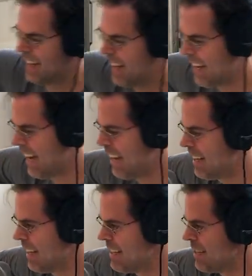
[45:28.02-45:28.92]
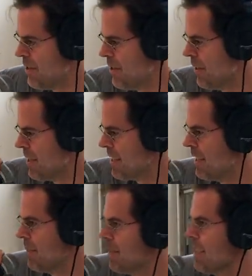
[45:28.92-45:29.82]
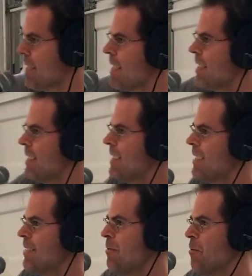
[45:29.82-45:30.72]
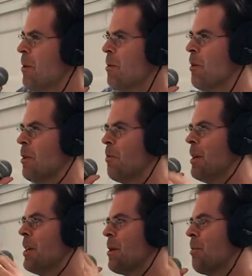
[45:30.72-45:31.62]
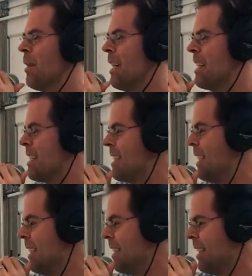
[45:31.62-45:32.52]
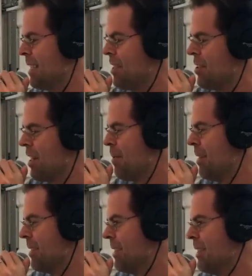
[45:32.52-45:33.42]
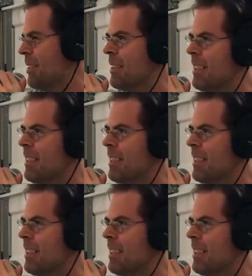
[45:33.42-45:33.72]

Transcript: know. And, and, did you notice a difference? What what what are your plants uh, like to jam out to?